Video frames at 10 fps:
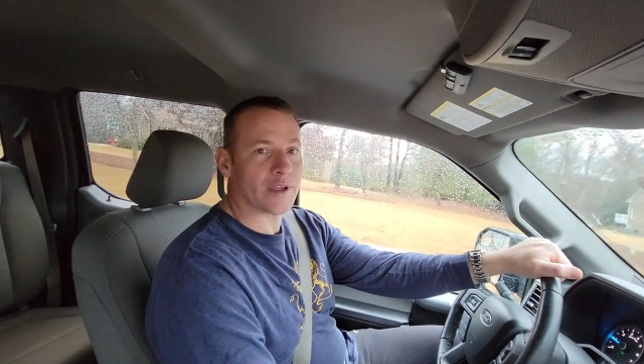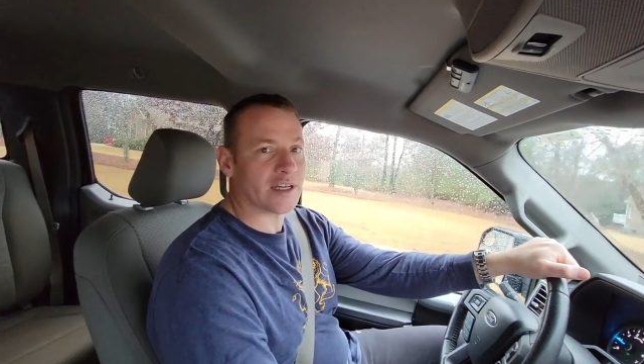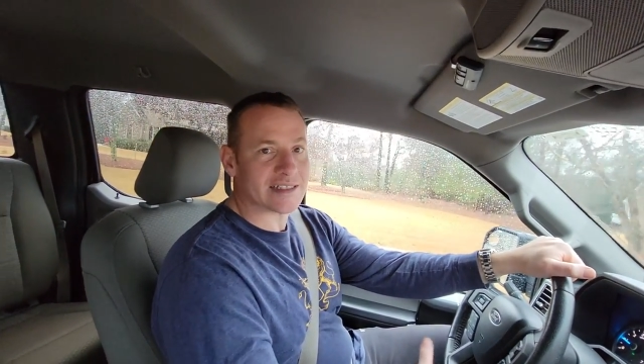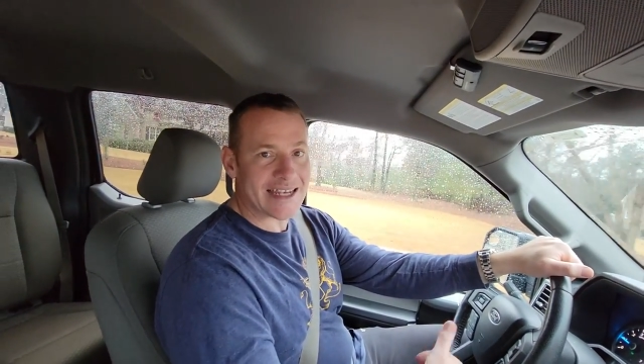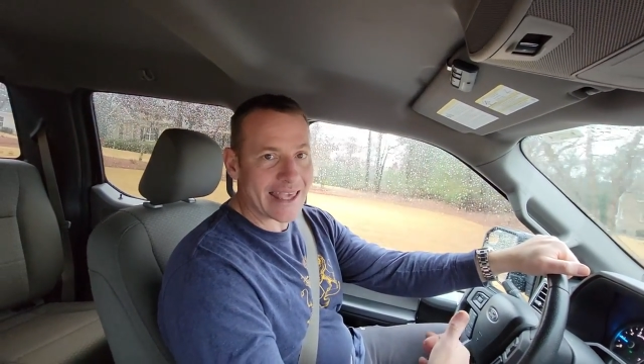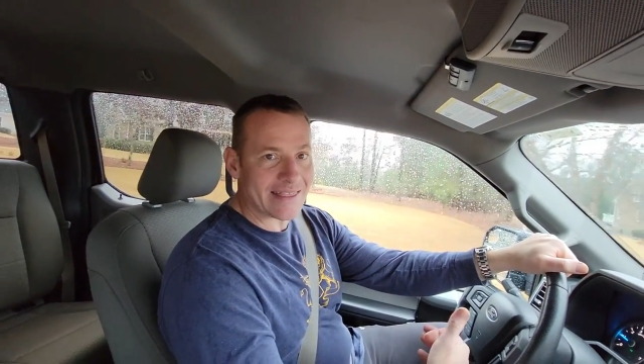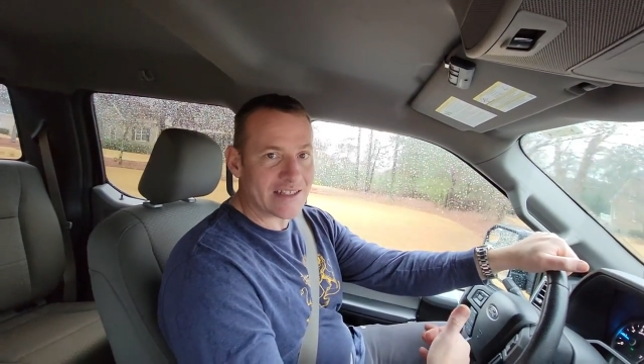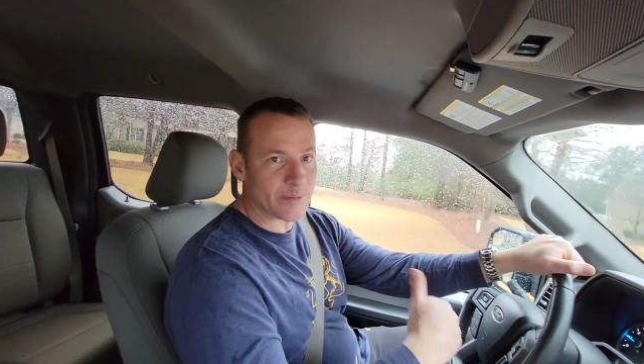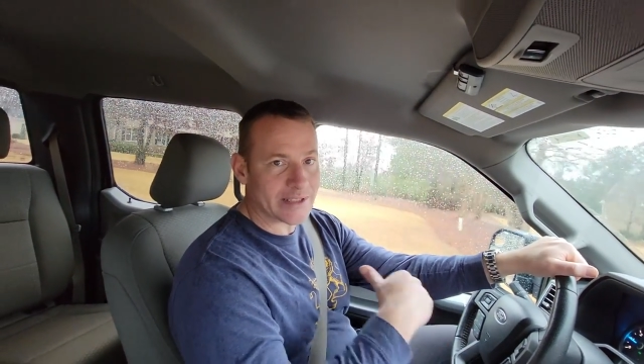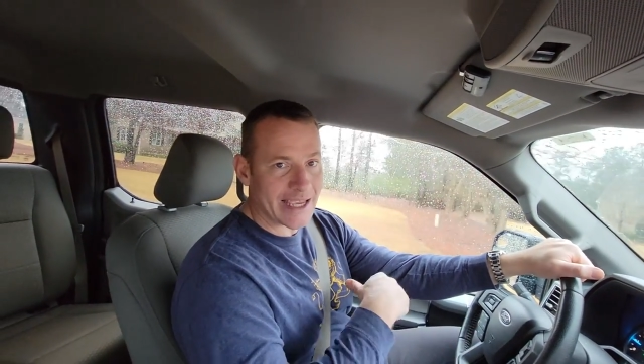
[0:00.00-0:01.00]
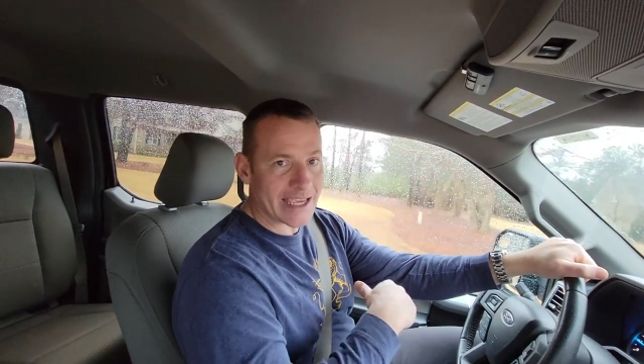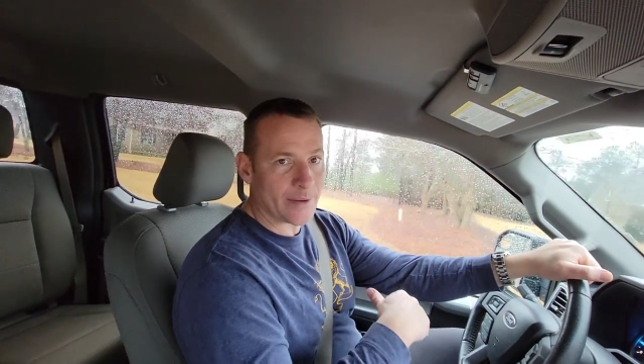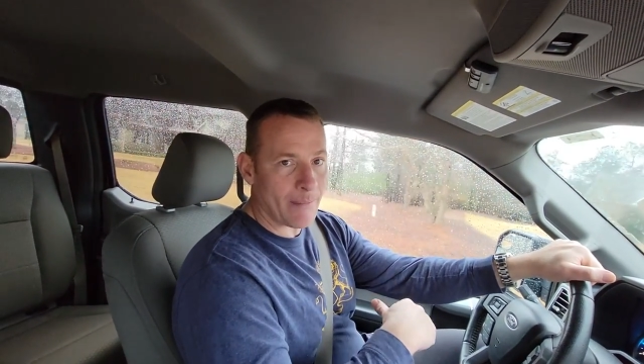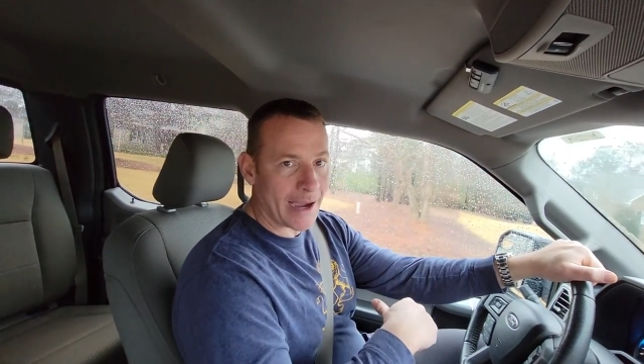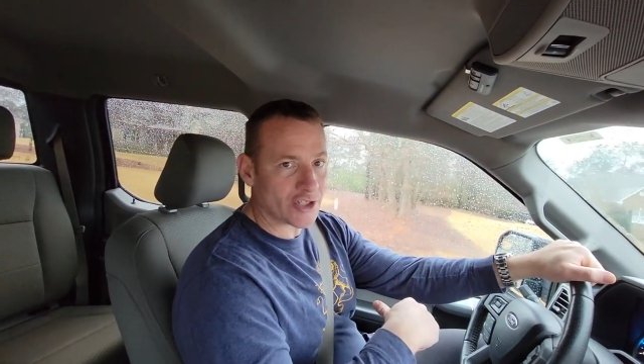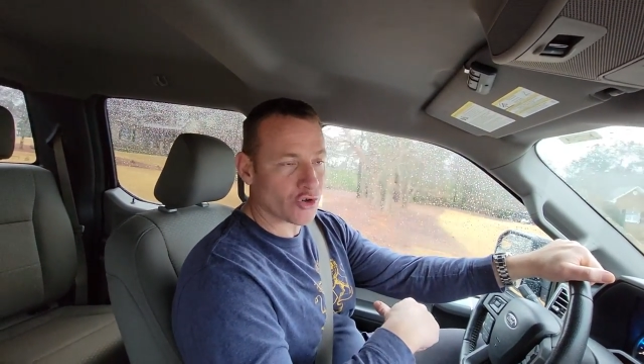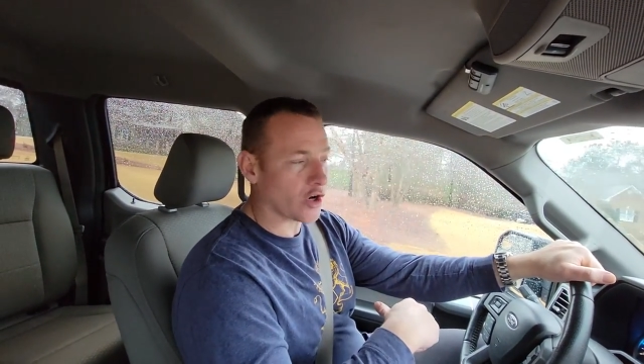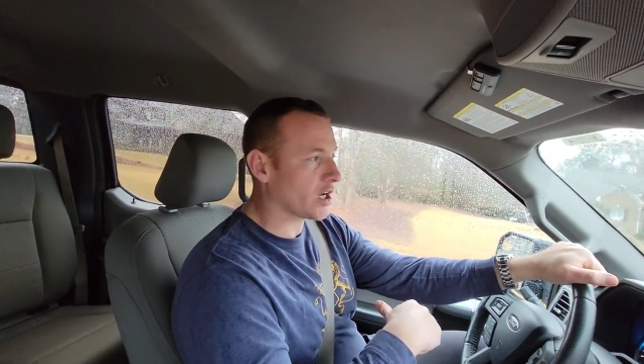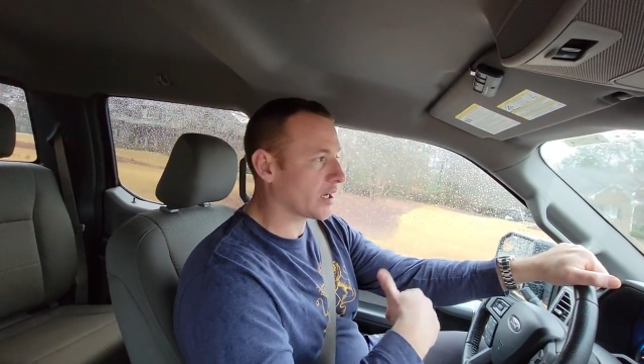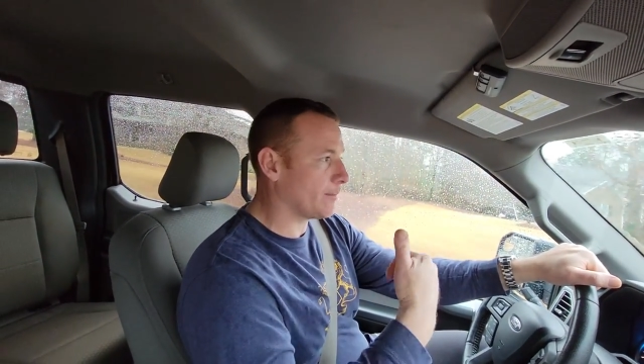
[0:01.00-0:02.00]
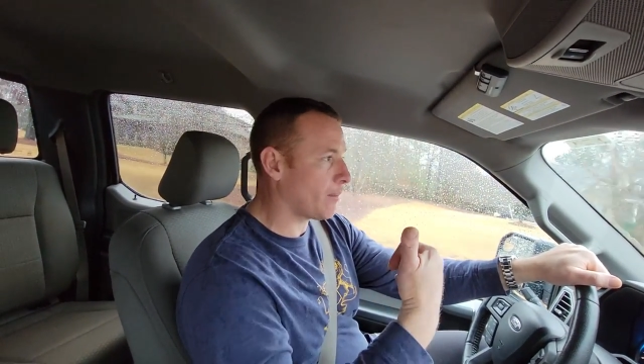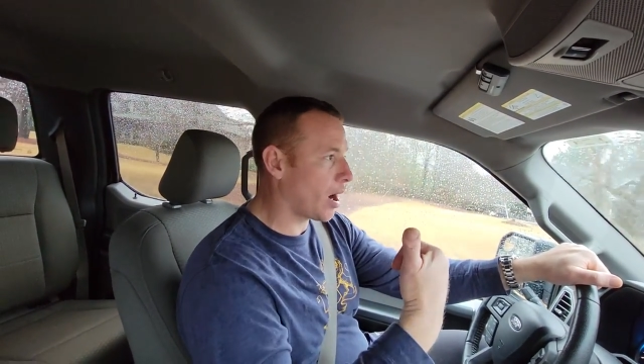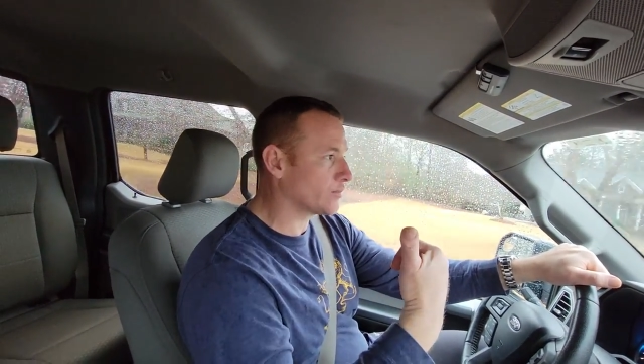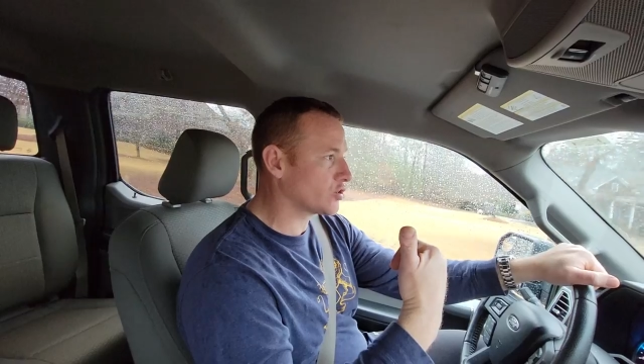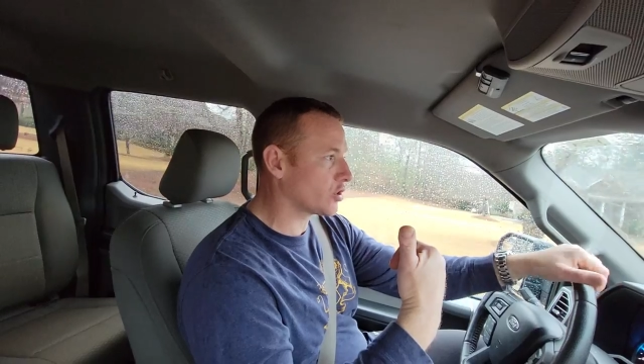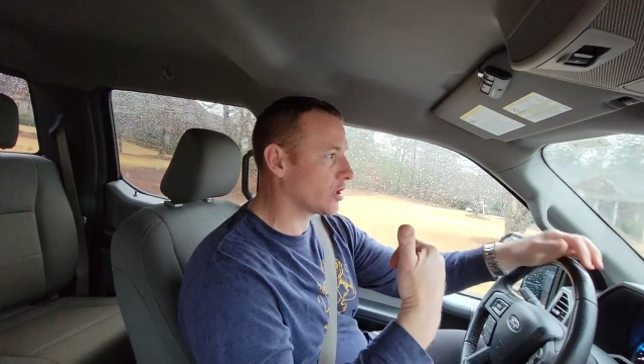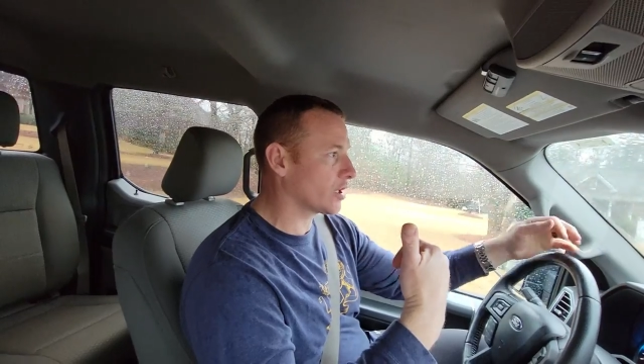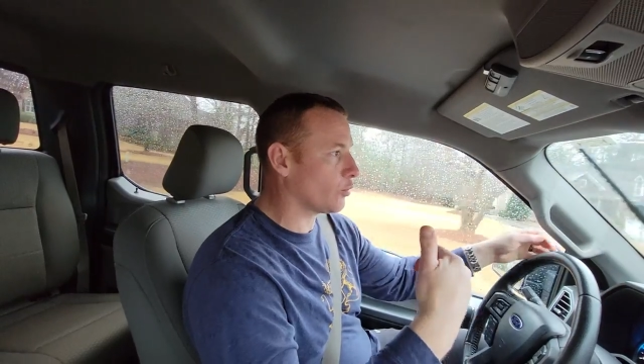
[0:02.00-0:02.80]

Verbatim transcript: Because Nathan's been taking my truck and mom's truck.